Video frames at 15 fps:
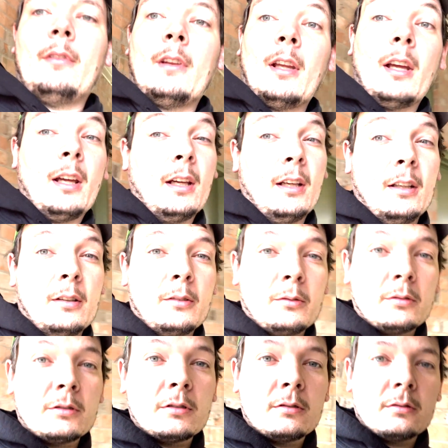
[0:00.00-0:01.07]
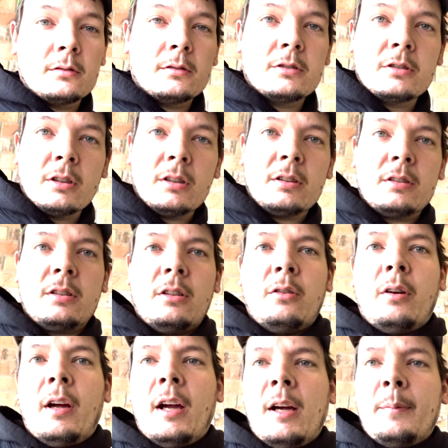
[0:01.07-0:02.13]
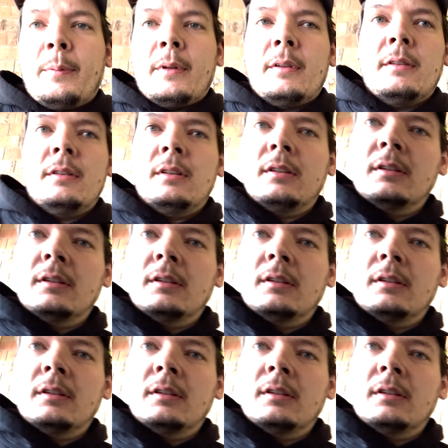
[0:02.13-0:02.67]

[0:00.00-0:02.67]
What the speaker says: and just so happened